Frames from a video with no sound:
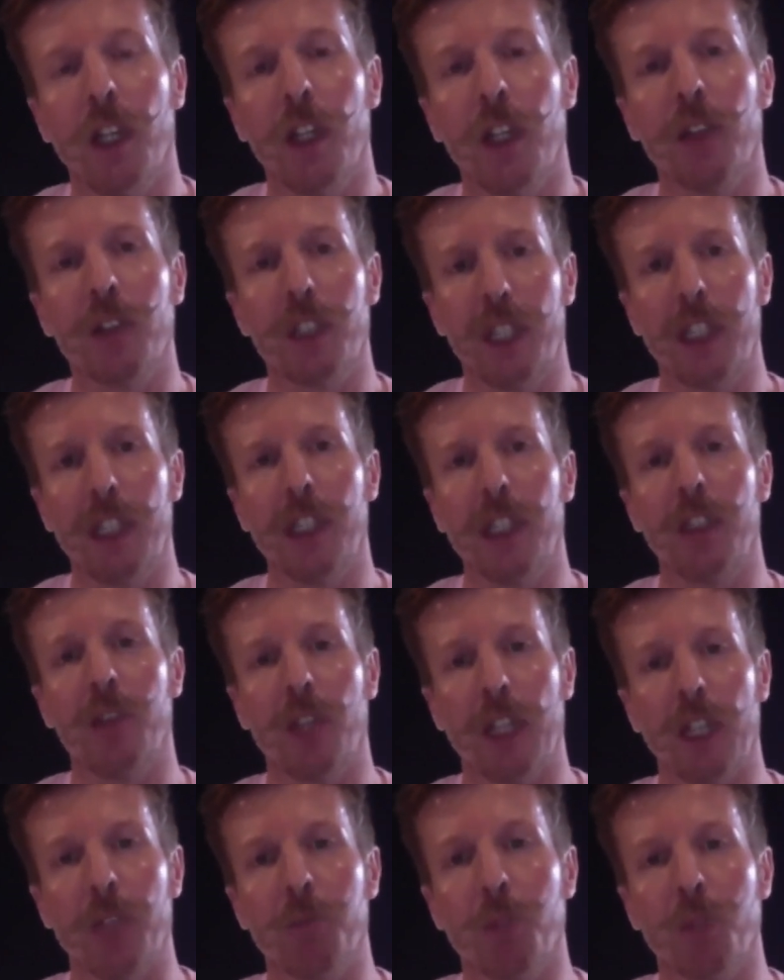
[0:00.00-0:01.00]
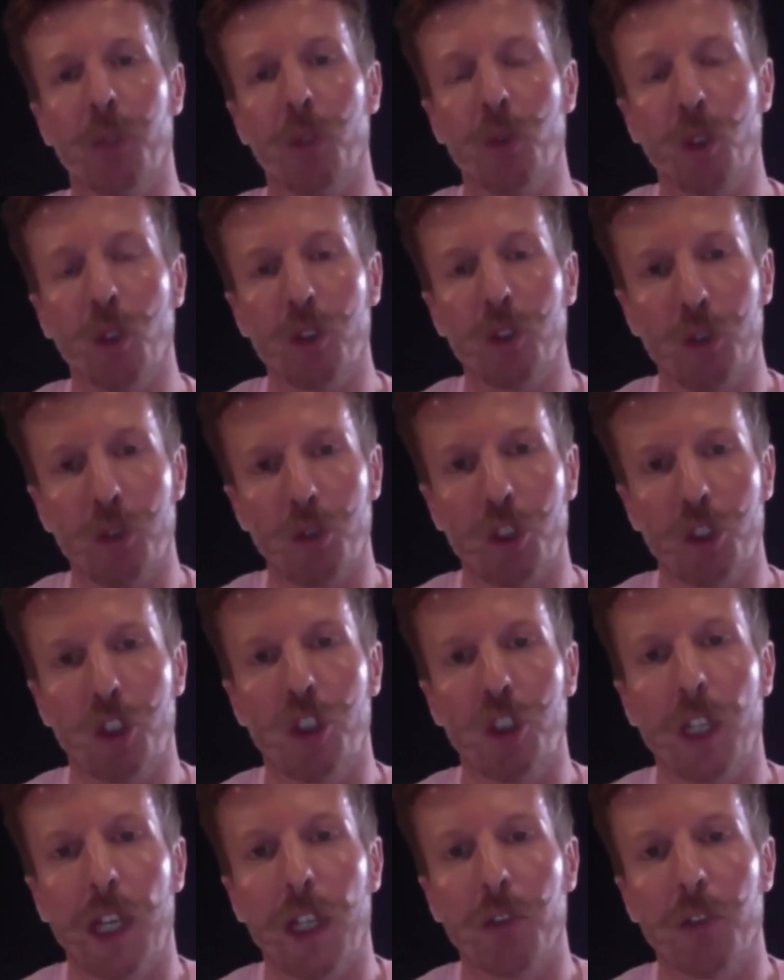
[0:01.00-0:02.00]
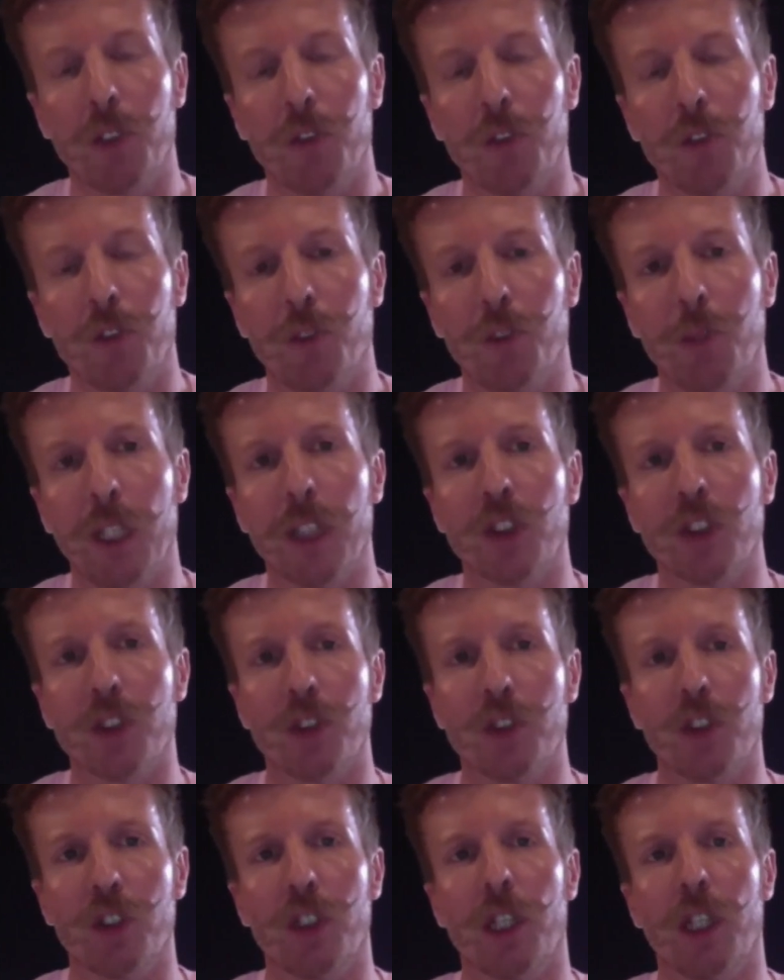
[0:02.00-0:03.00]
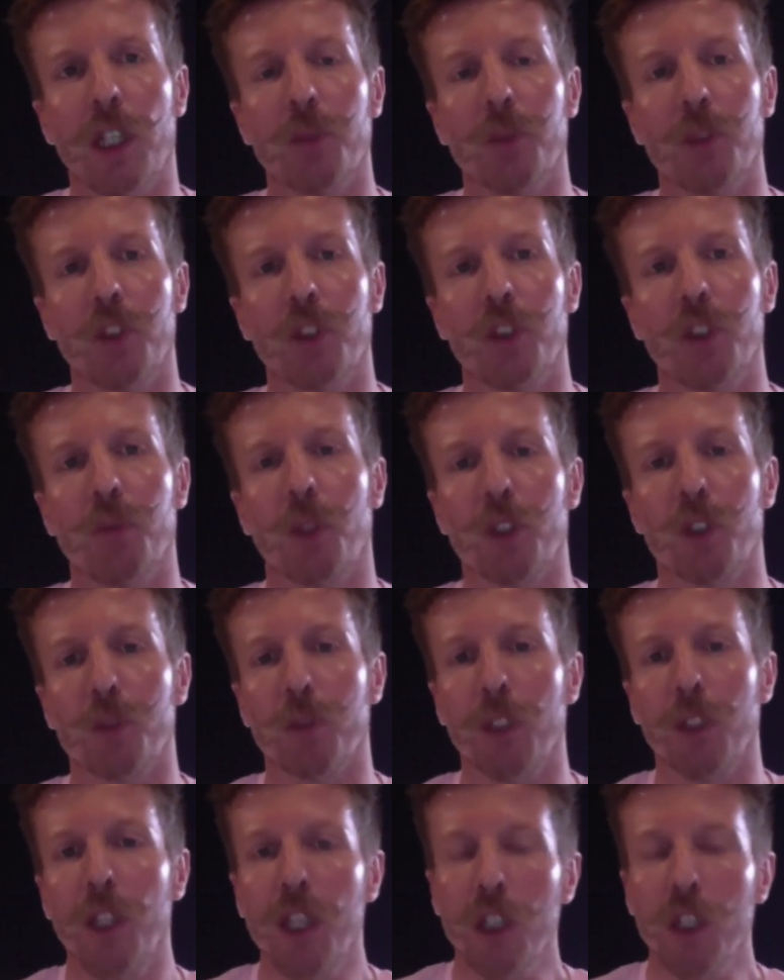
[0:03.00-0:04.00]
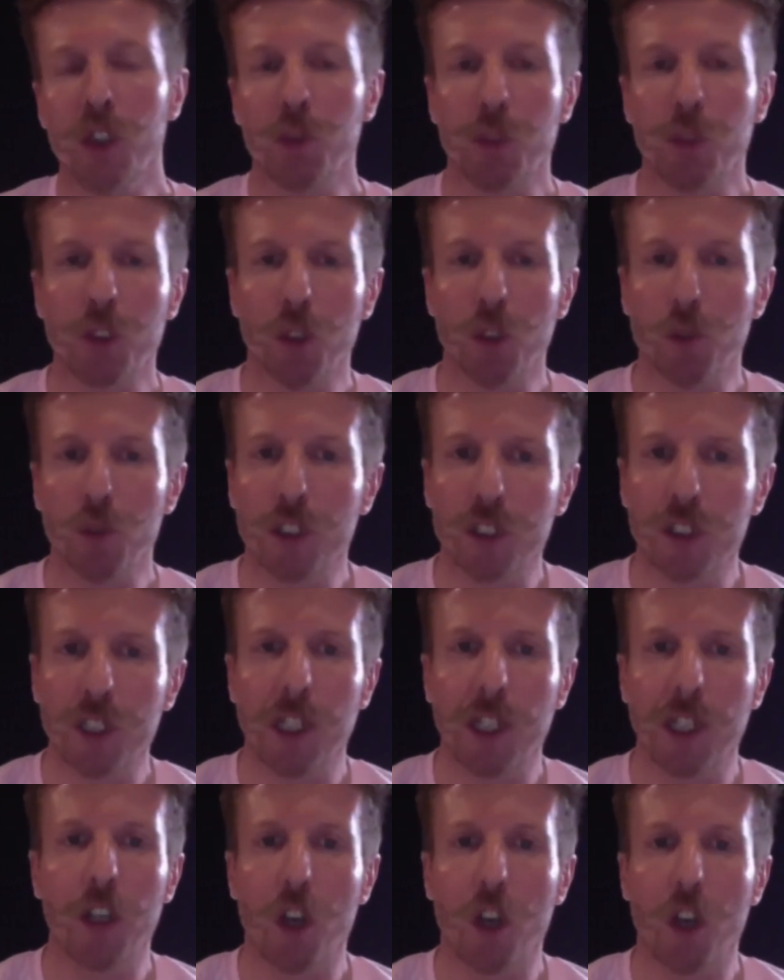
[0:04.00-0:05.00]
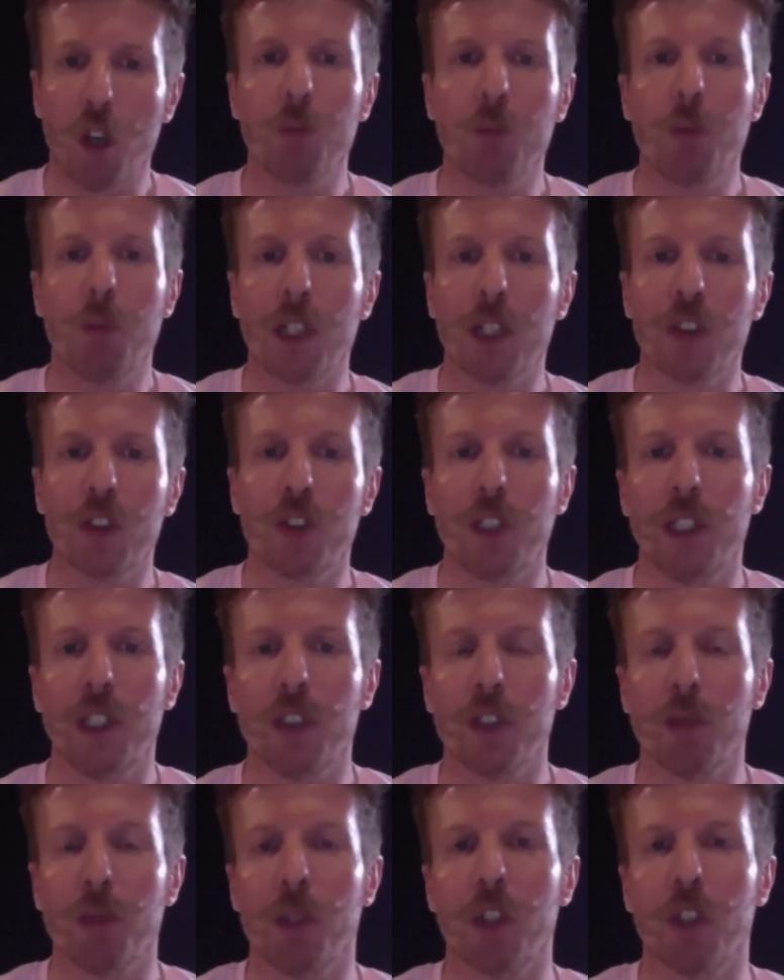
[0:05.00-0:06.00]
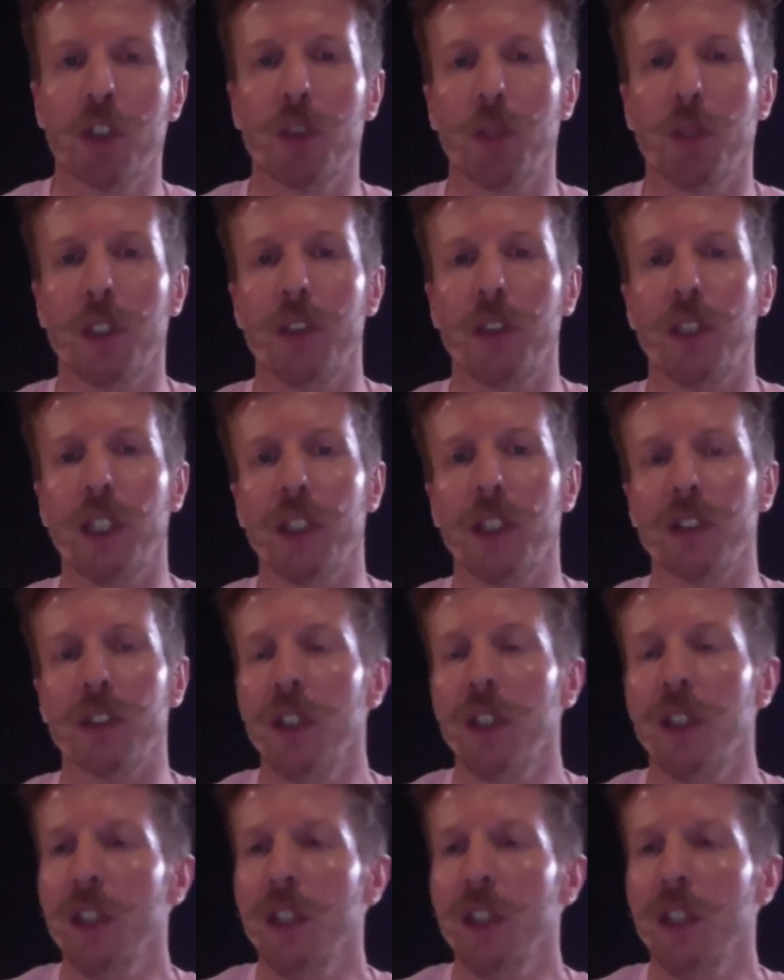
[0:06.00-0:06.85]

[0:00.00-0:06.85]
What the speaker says: keen in Blue Oak to share information, share as much as possible. So we don't sell on patch days or mastermind days.